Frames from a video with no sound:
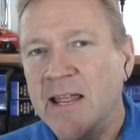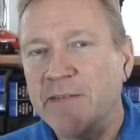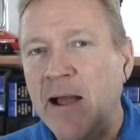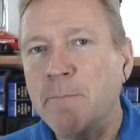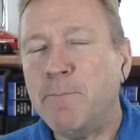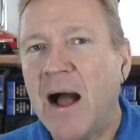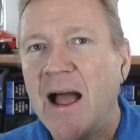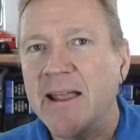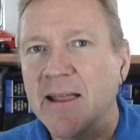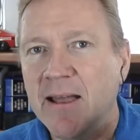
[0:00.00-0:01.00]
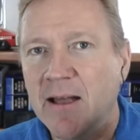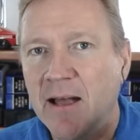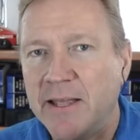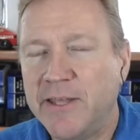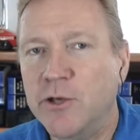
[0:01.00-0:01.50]
If I'm buying
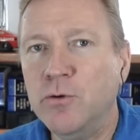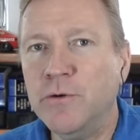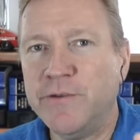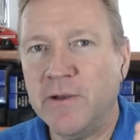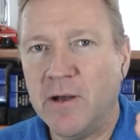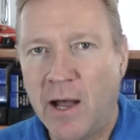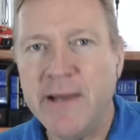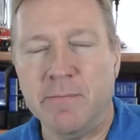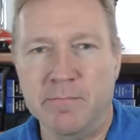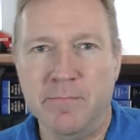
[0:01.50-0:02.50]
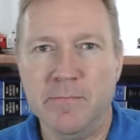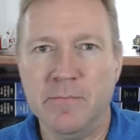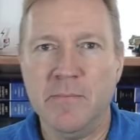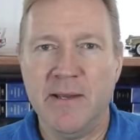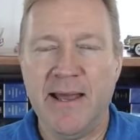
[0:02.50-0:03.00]
a used item
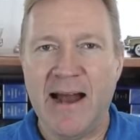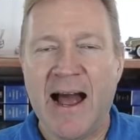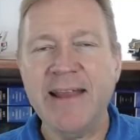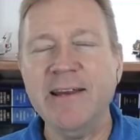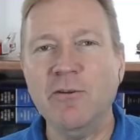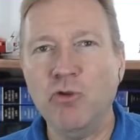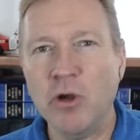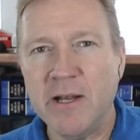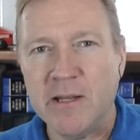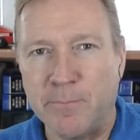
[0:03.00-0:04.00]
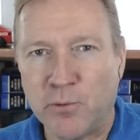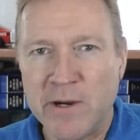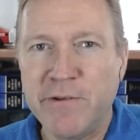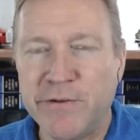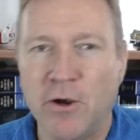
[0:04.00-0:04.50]
and I can look at the
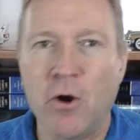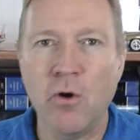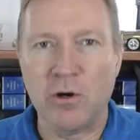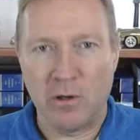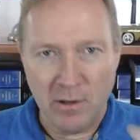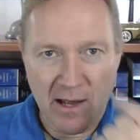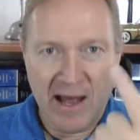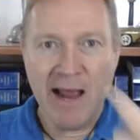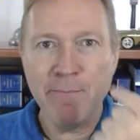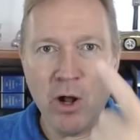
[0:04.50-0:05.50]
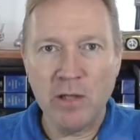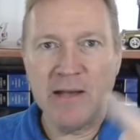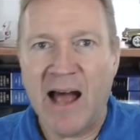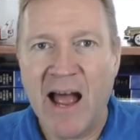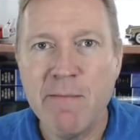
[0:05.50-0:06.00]
previous owner eyeball
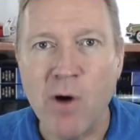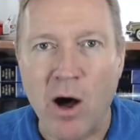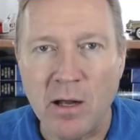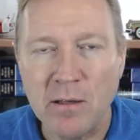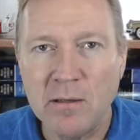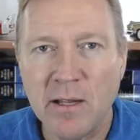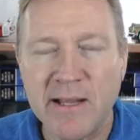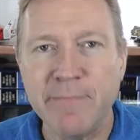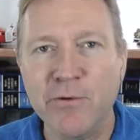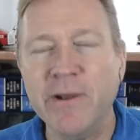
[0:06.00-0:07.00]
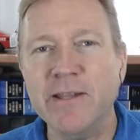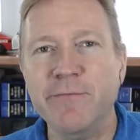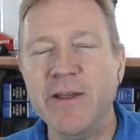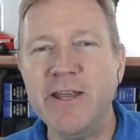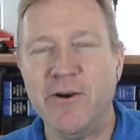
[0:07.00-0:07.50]
to eyeball, like I'm doing in
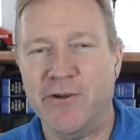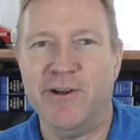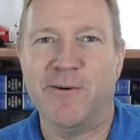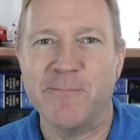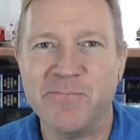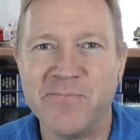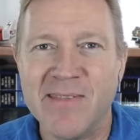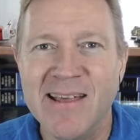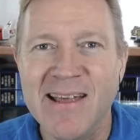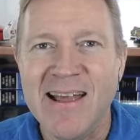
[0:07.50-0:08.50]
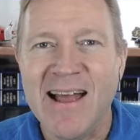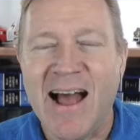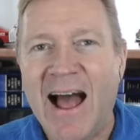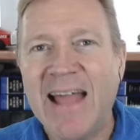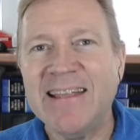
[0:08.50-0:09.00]
the video here,
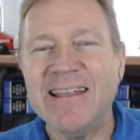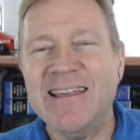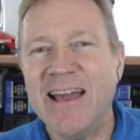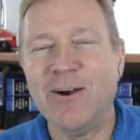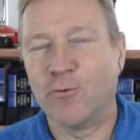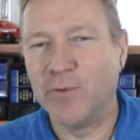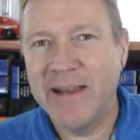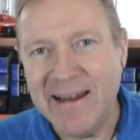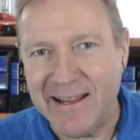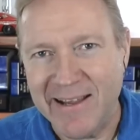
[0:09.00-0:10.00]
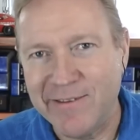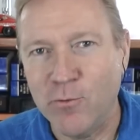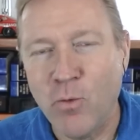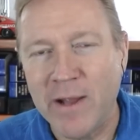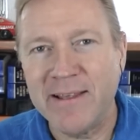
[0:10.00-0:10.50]
I can get a reading as
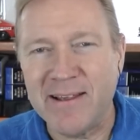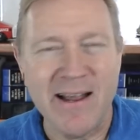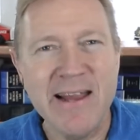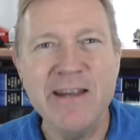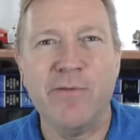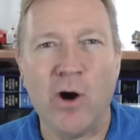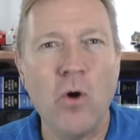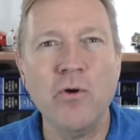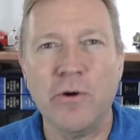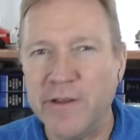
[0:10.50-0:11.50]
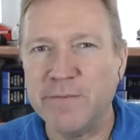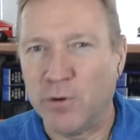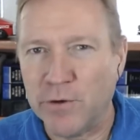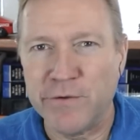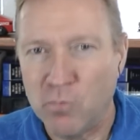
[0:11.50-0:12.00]
to what kind of owner this
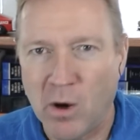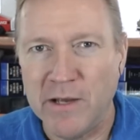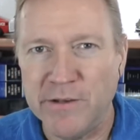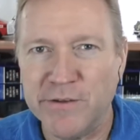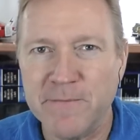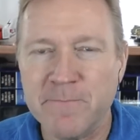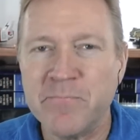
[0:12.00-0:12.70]
person was.